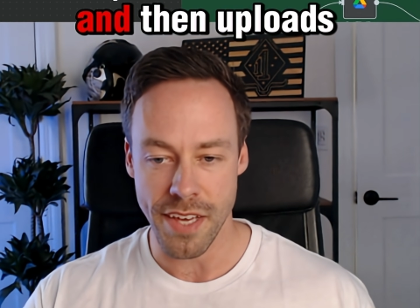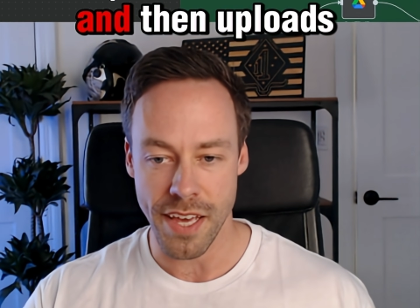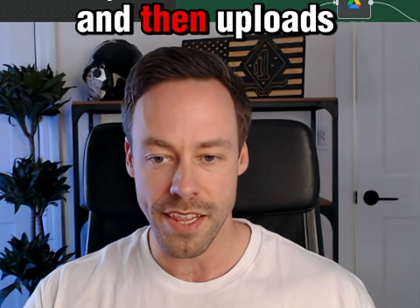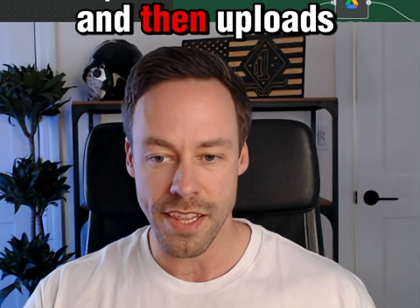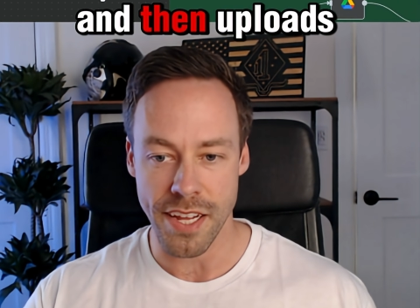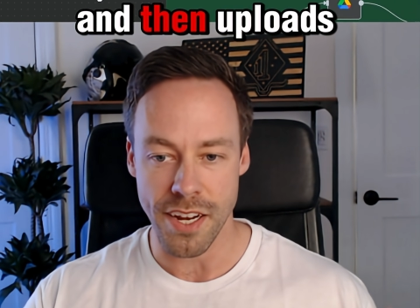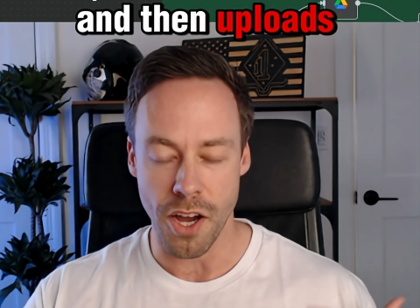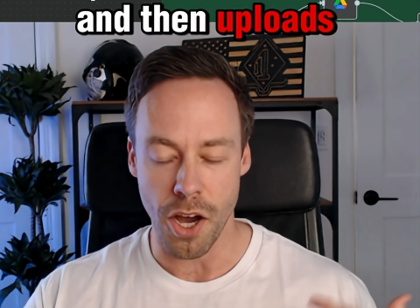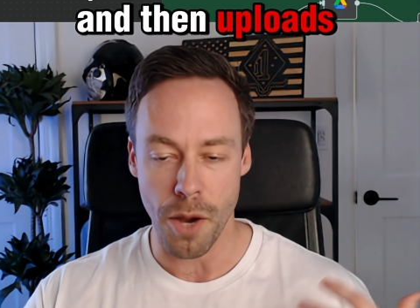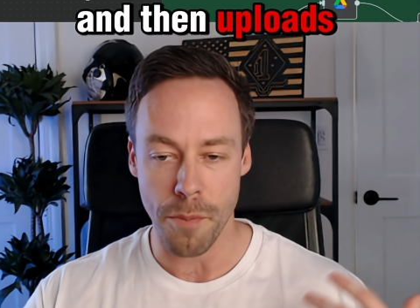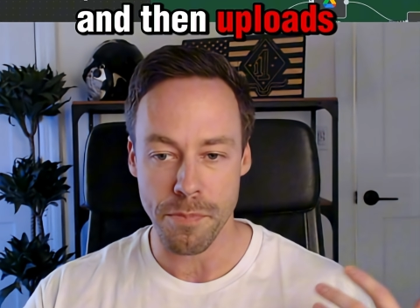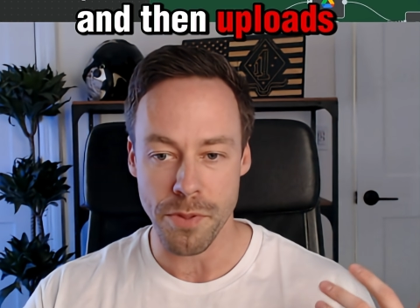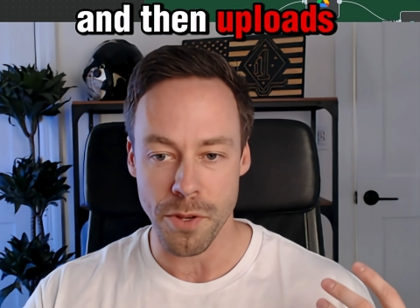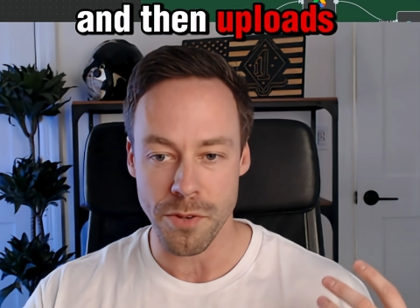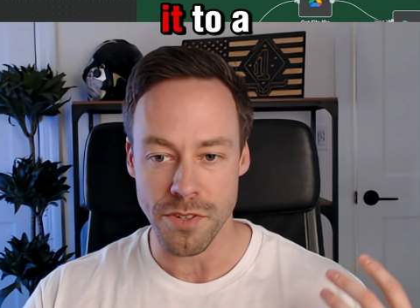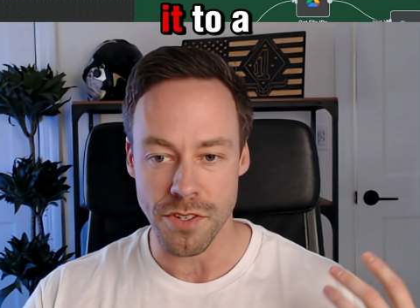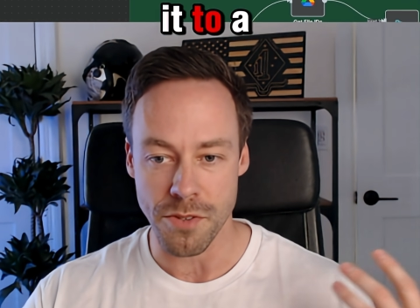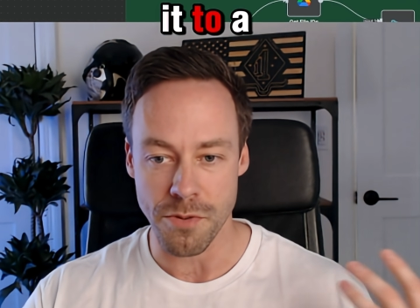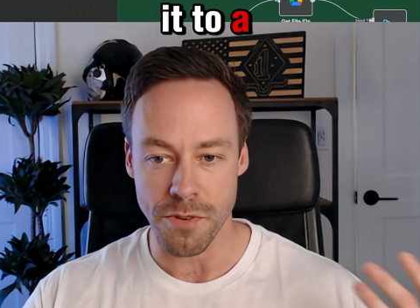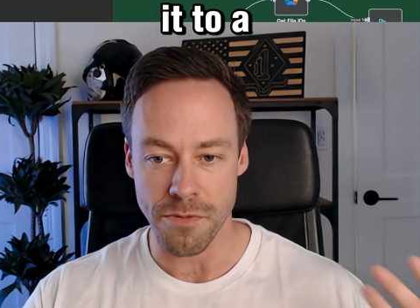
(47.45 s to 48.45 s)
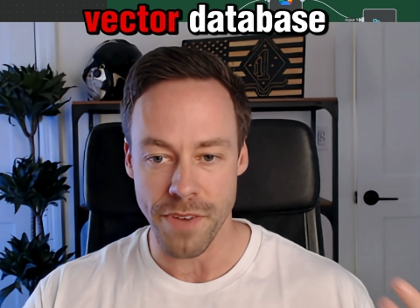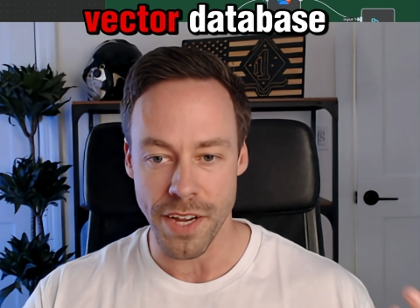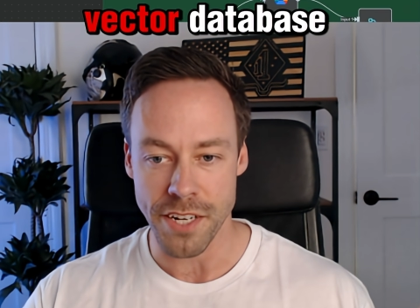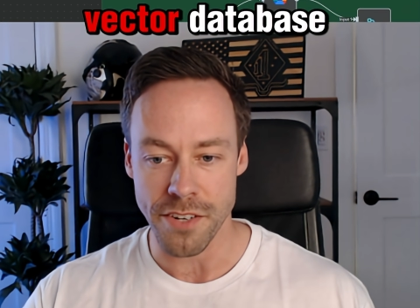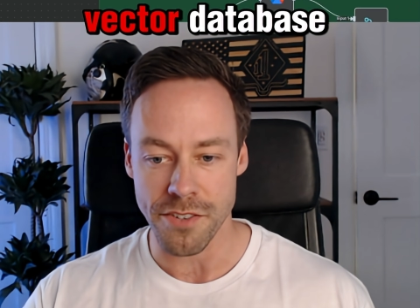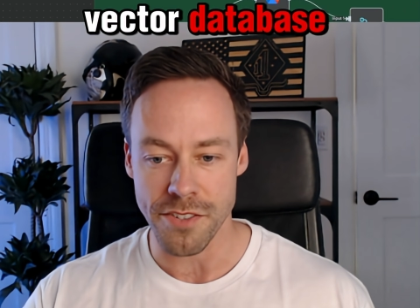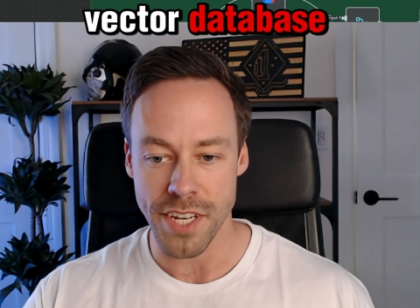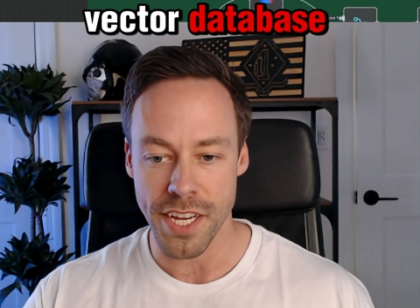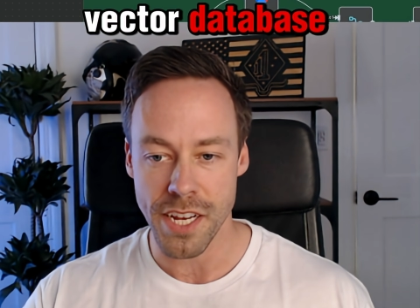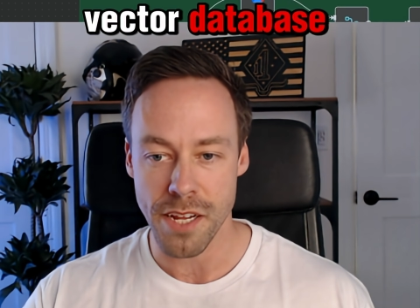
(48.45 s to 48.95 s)
and then uploads it to a
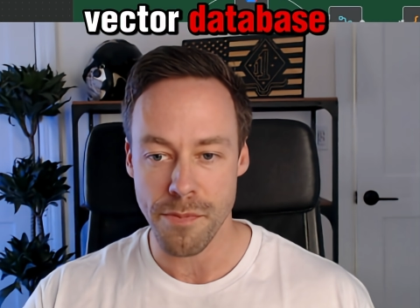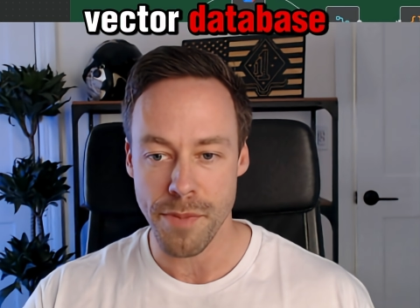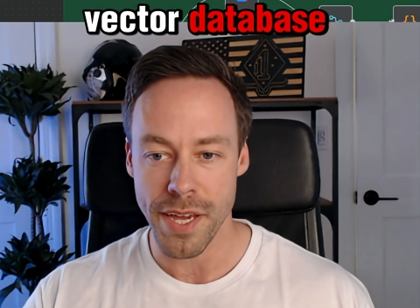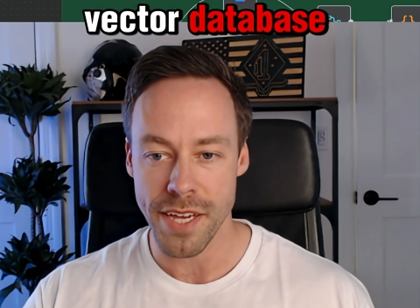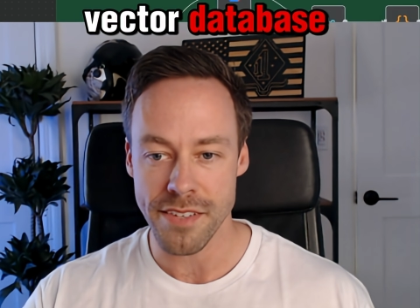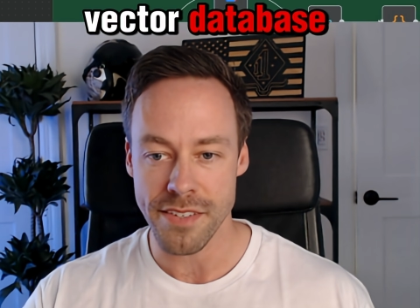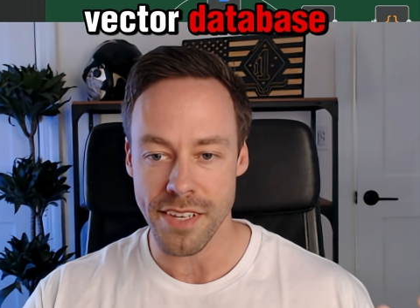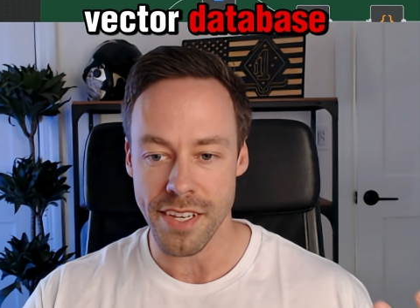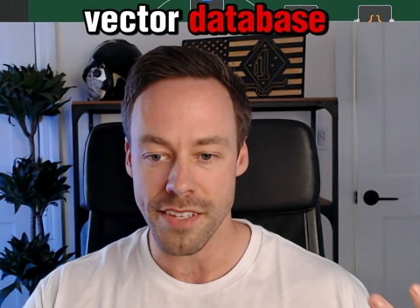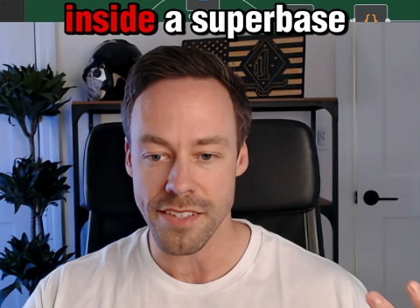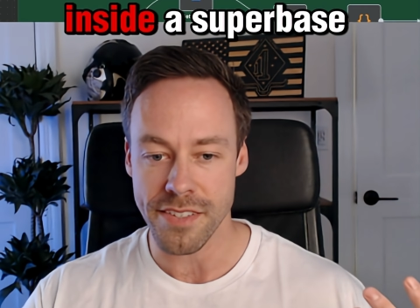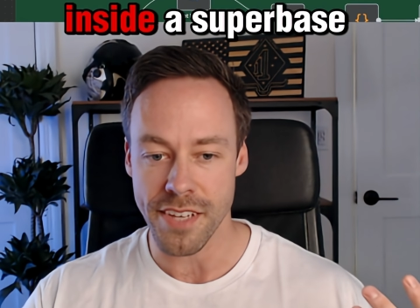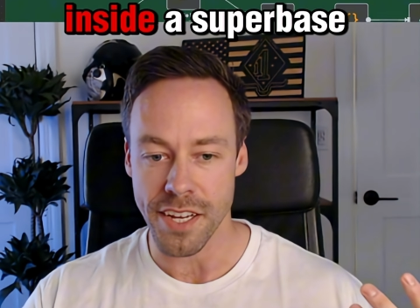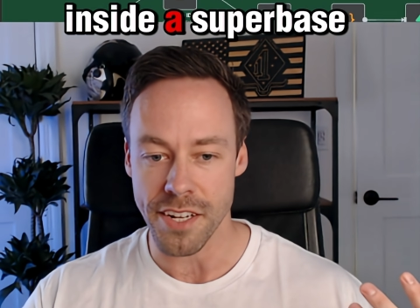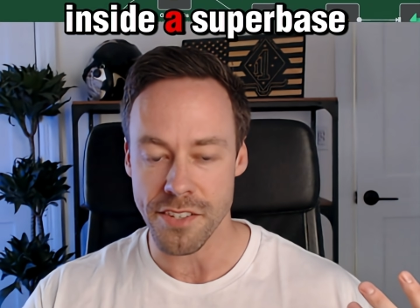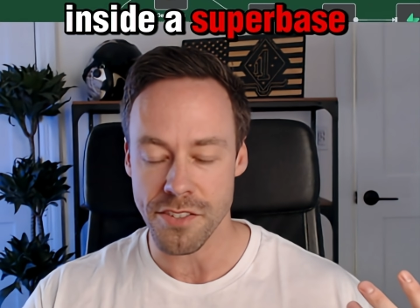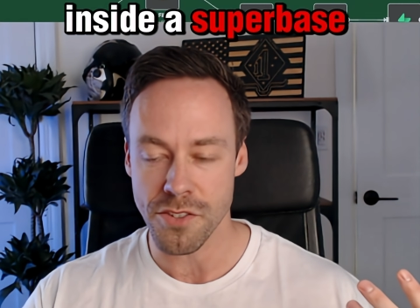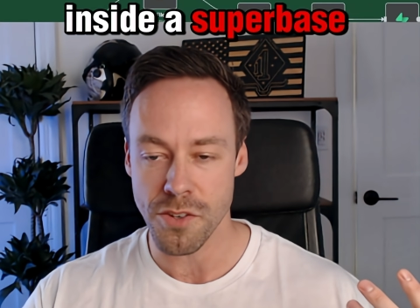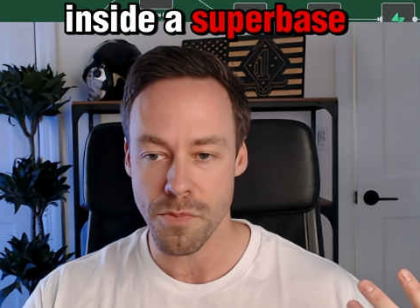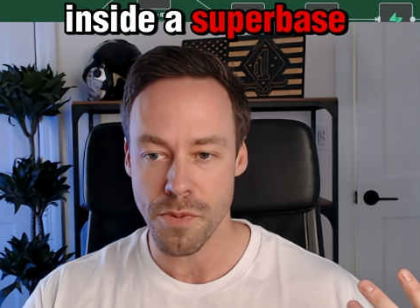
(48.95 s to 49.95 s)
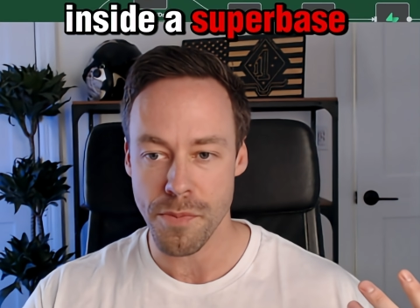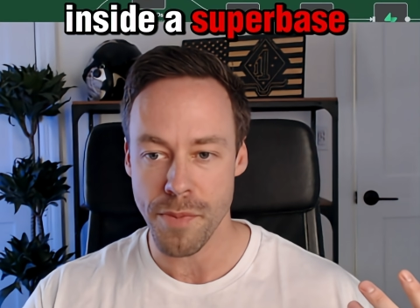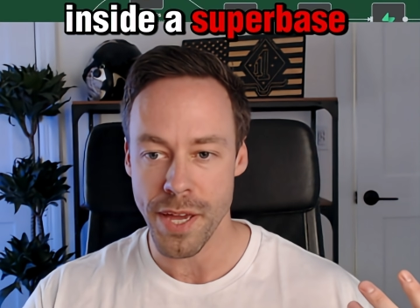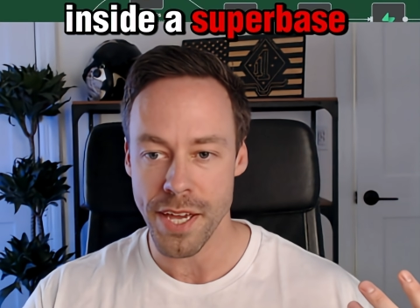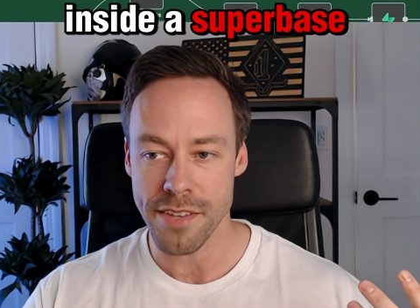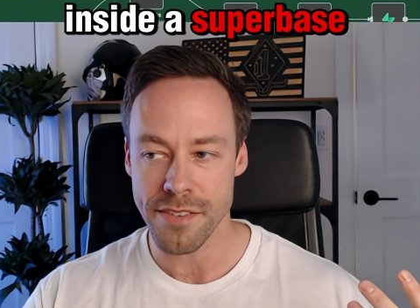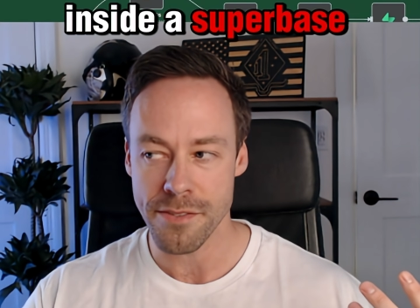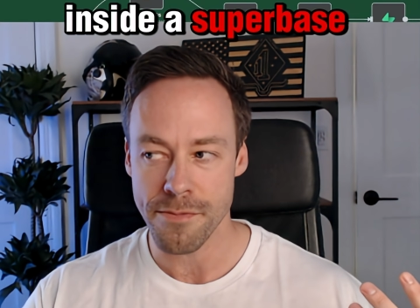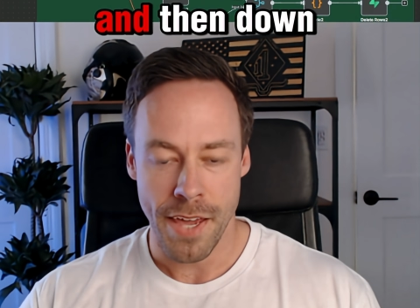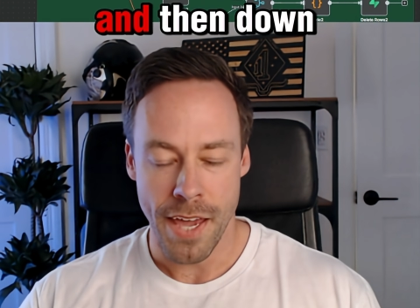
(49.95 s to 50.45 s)
vector database inside a
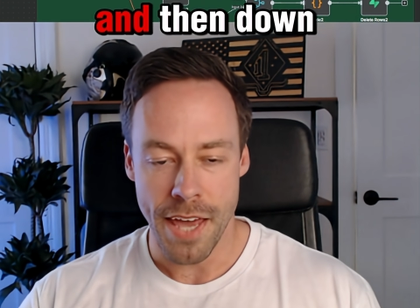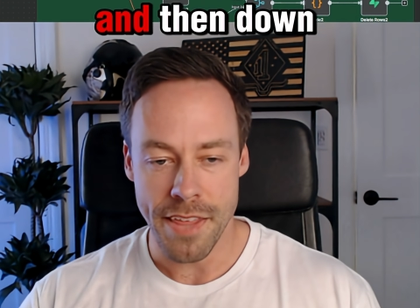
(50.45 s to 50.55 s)
Supabase.